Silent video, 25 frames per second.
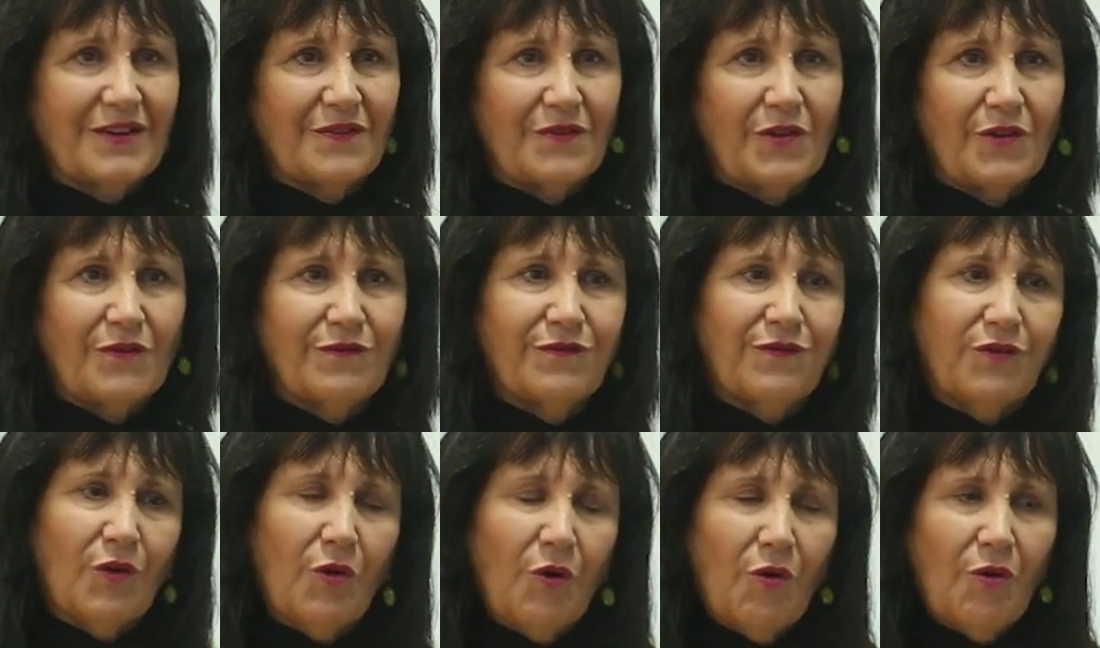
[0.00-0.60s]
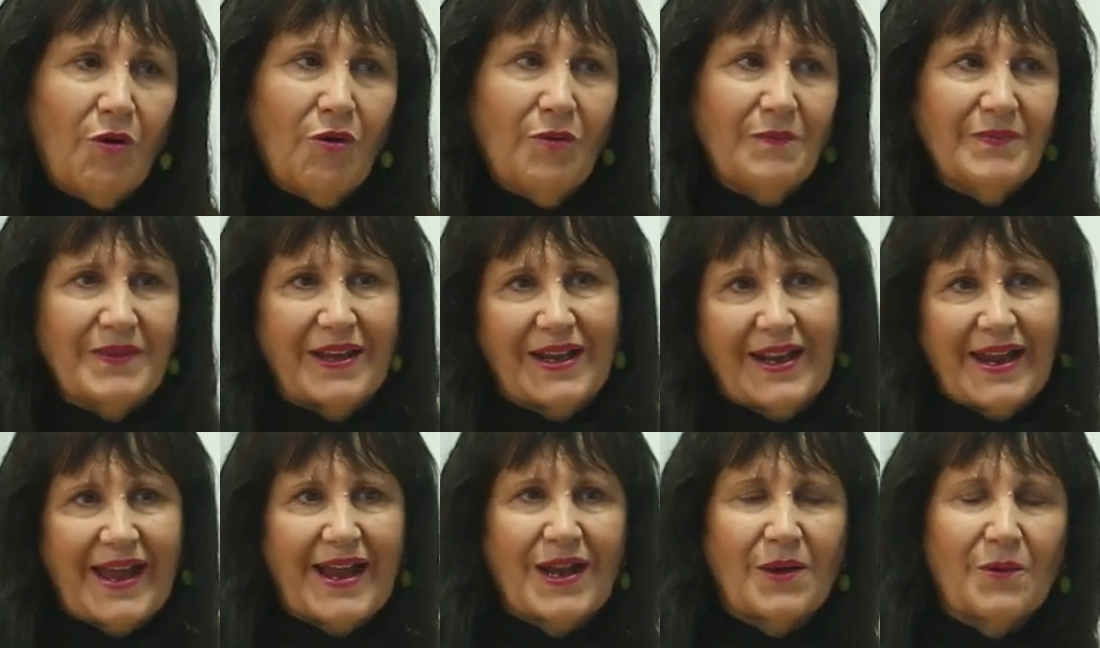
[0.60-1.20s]
of the form,
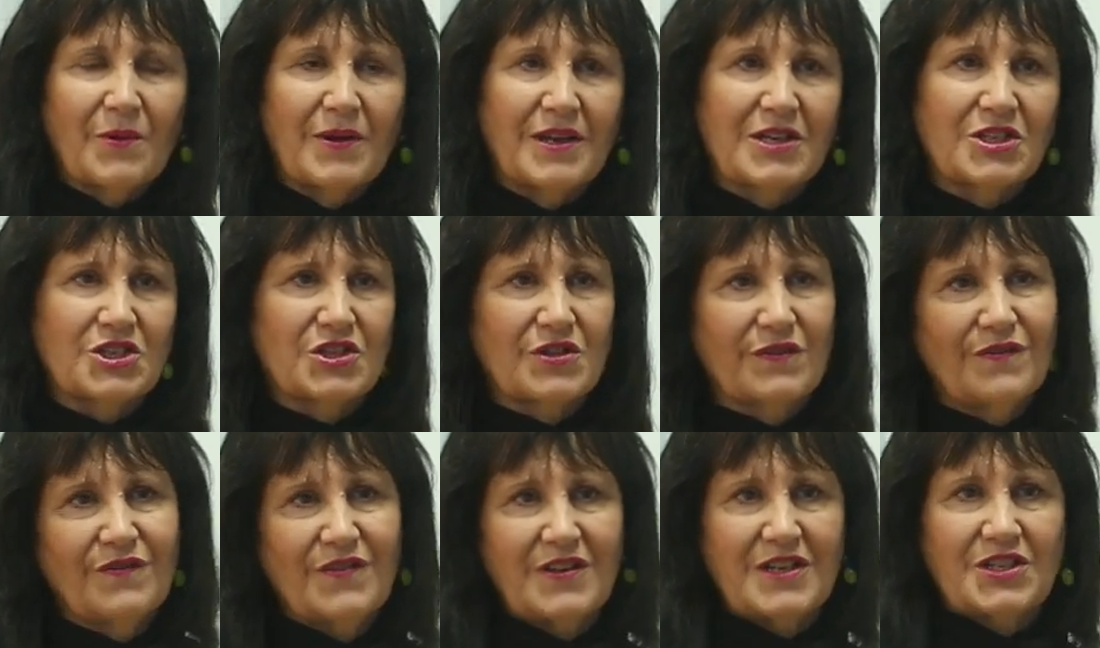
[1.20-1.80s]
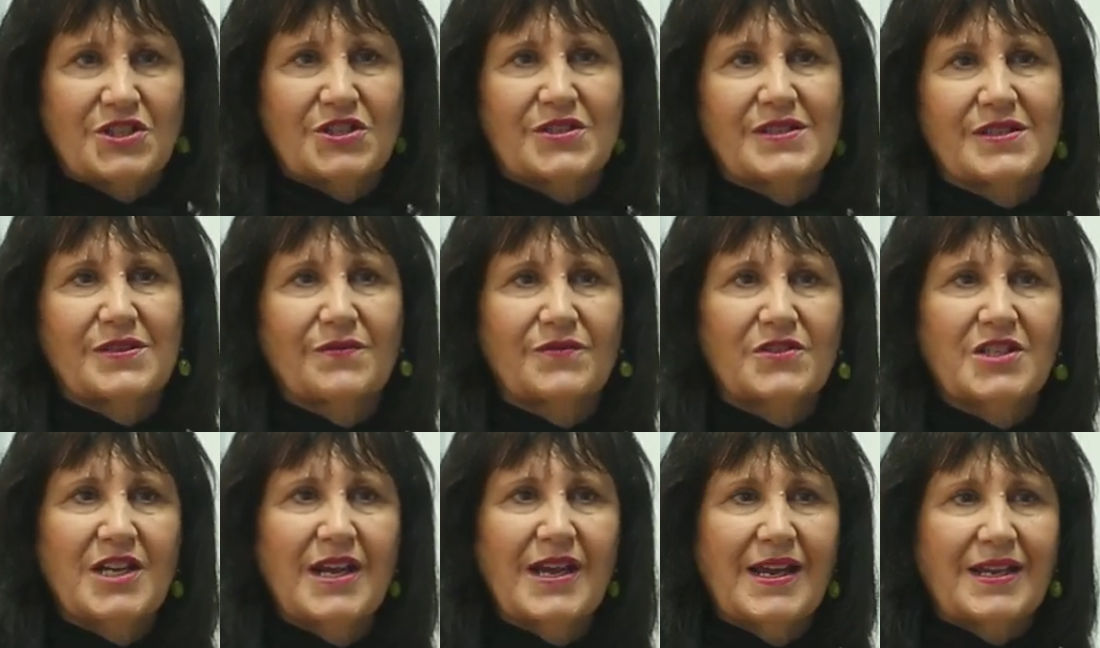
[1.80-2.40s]
the language, the features
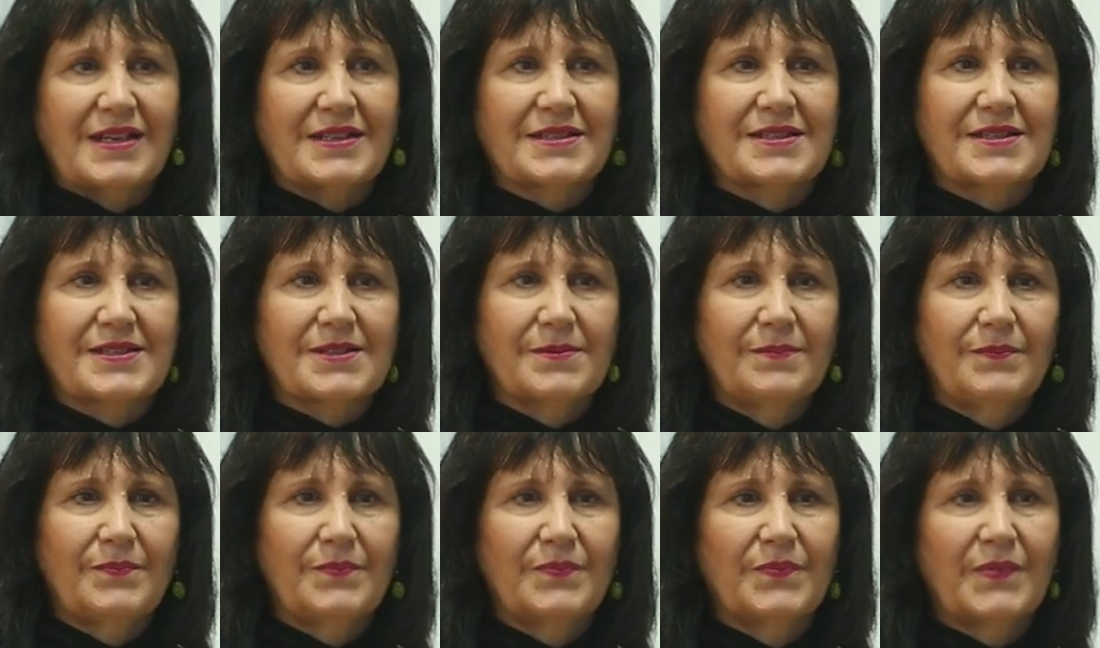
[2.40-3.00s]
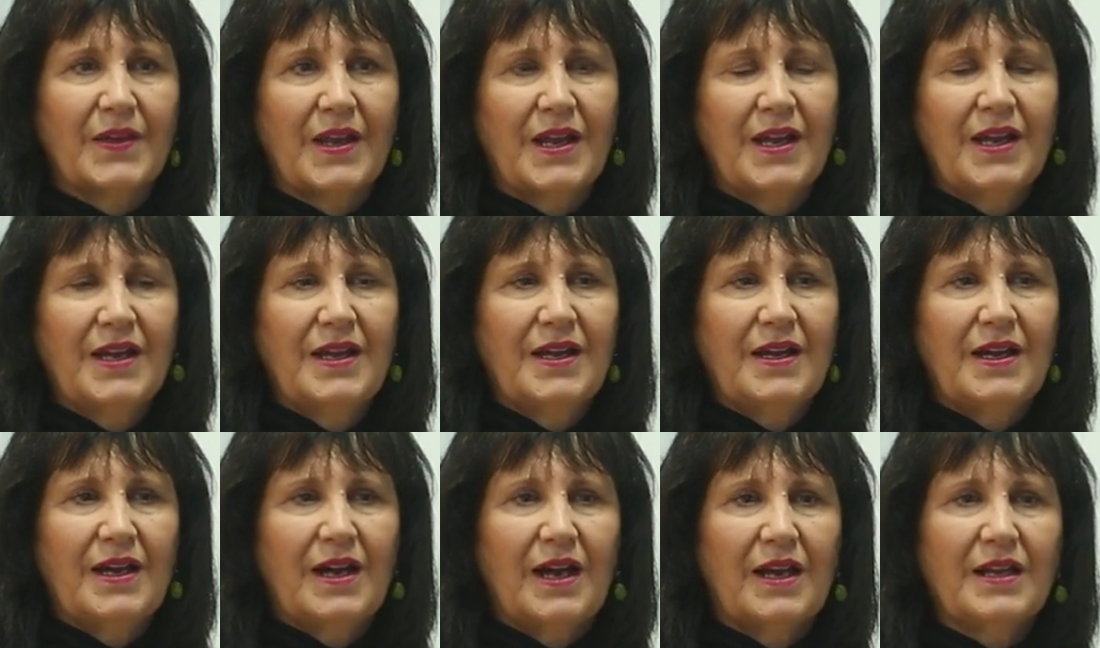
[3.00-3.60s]
of texts.
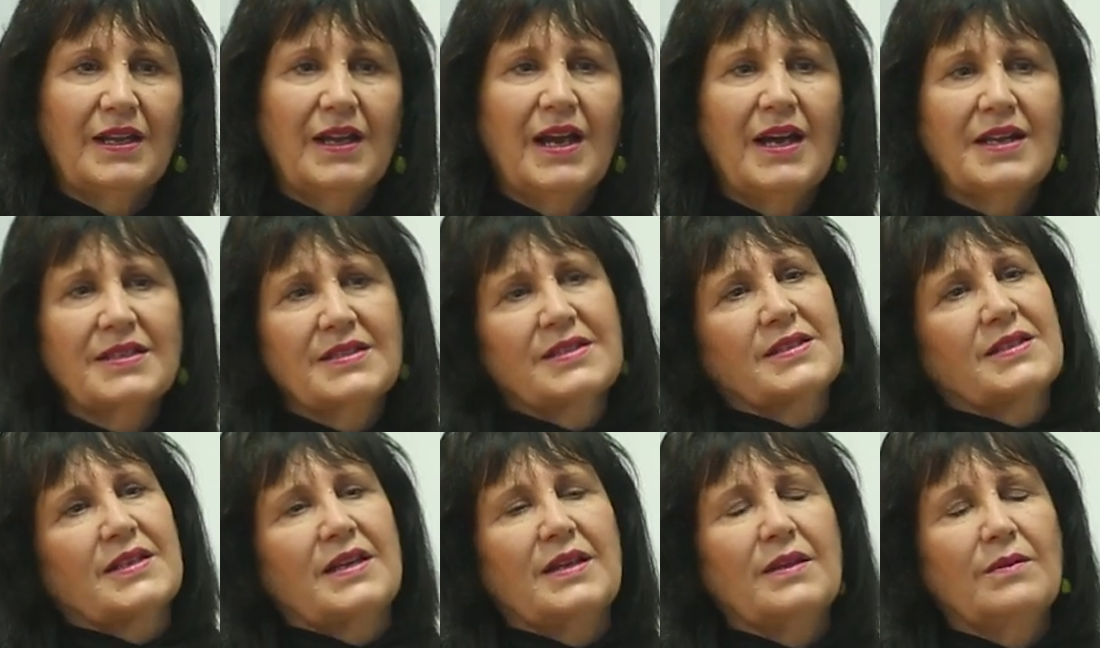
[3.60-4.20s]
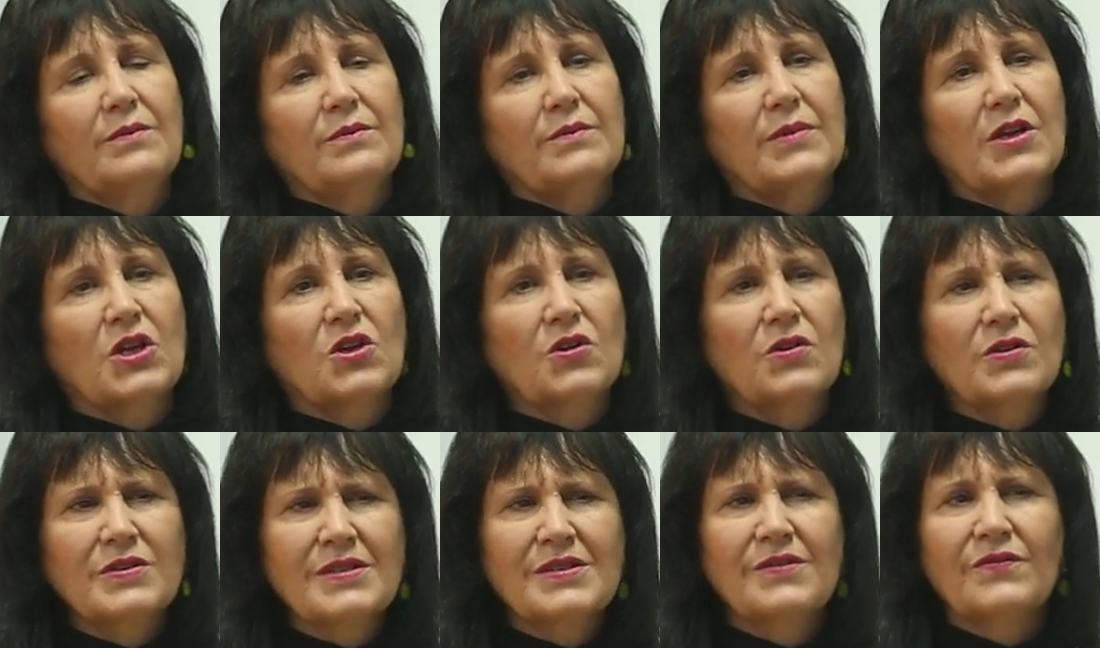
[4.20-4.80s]
And lastly,
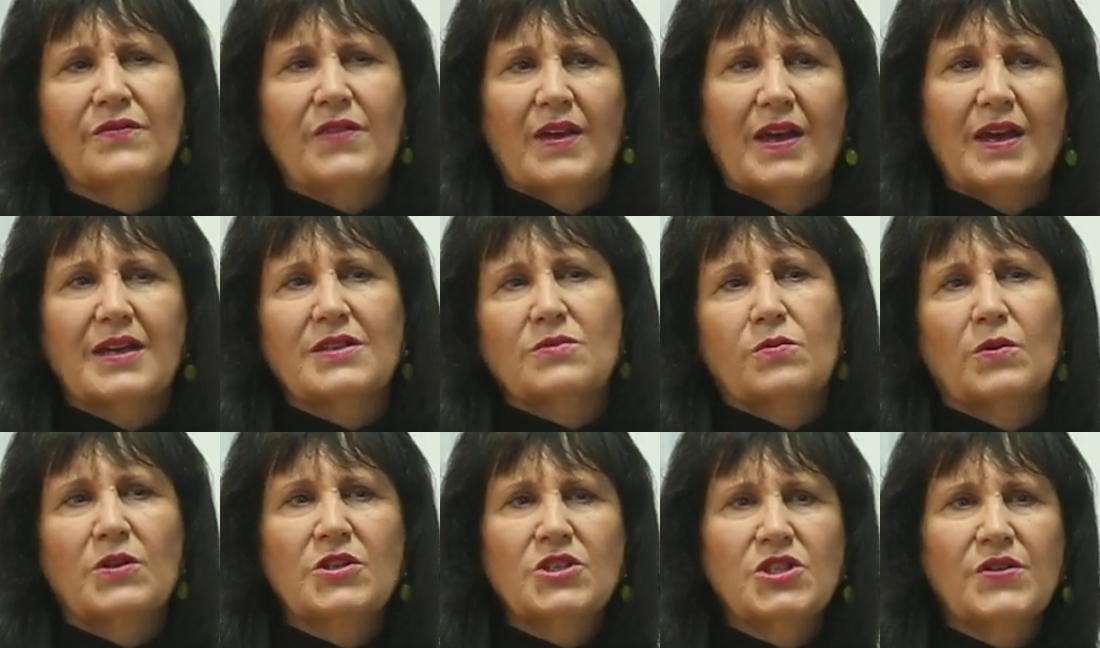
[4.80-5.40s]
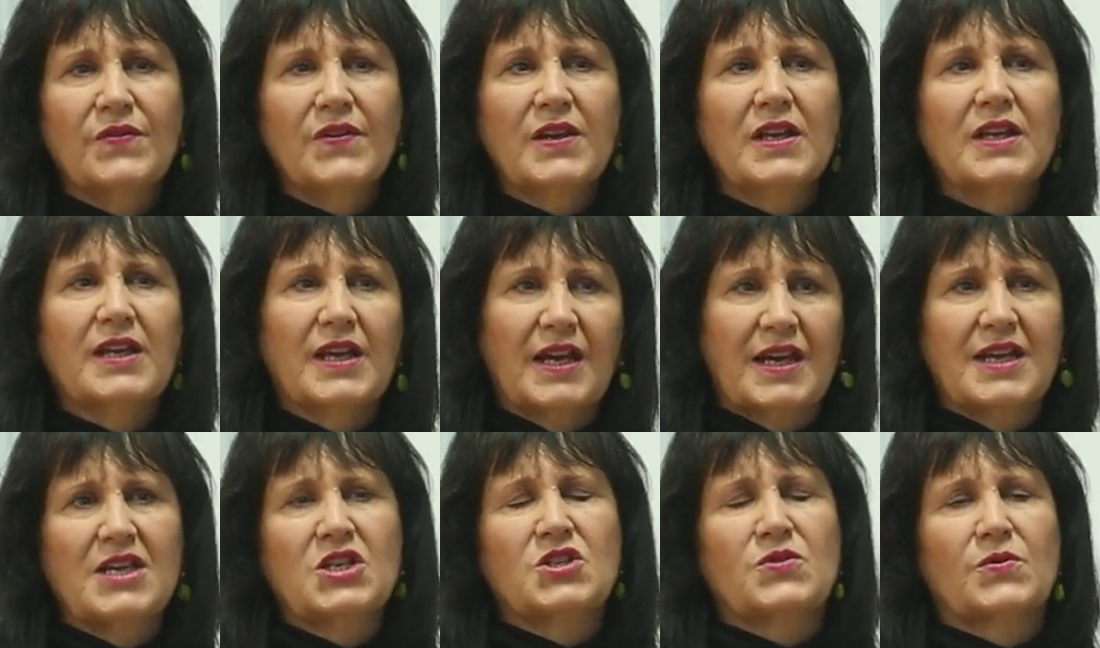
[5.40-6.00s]
because of that, once you've
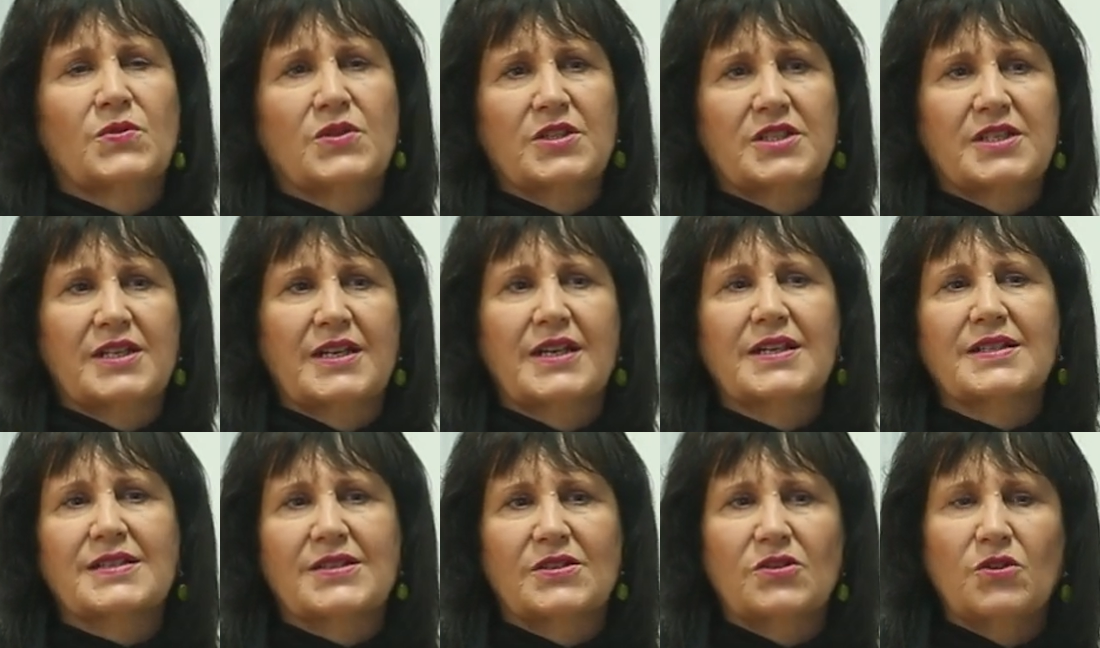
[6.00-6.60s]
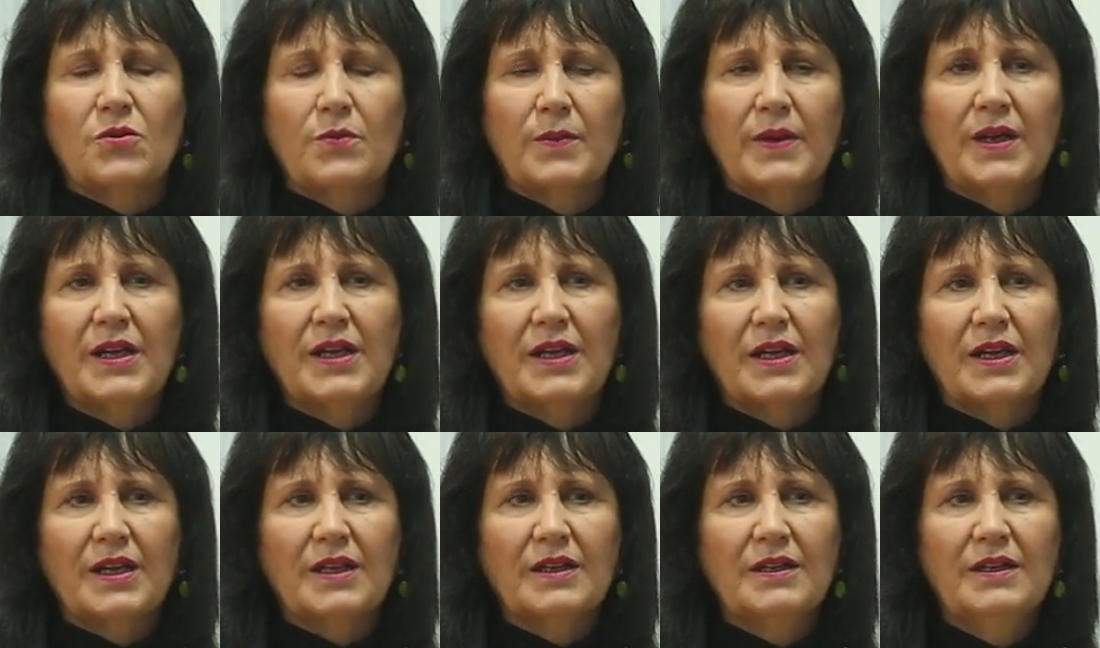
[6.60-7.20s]
engaged with the text and the
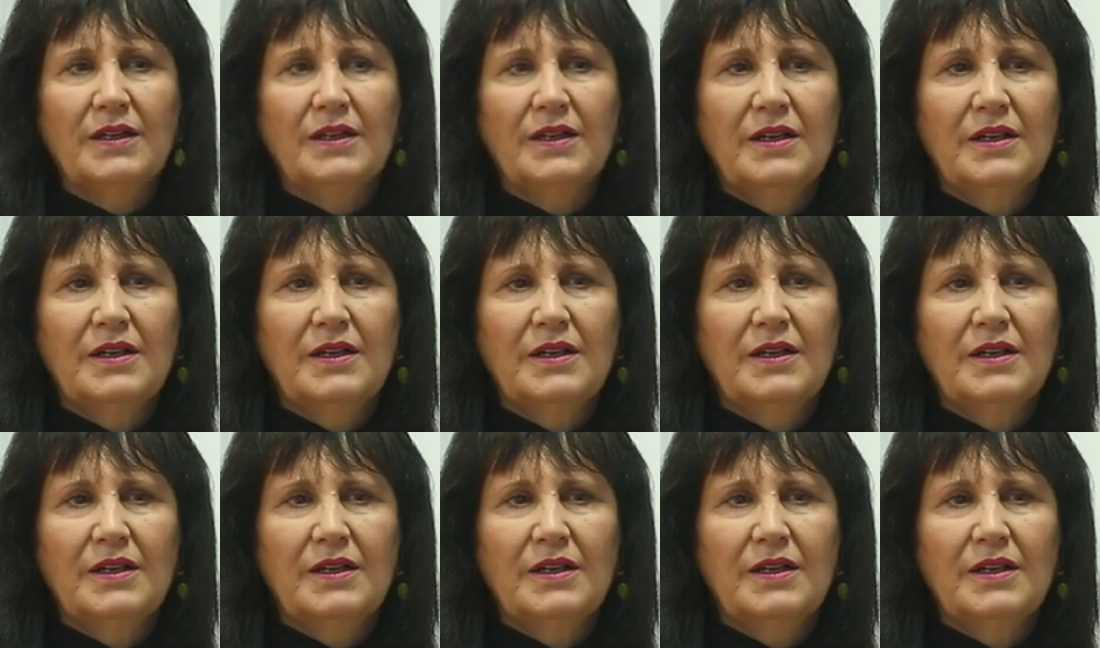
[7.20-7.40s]
meaning,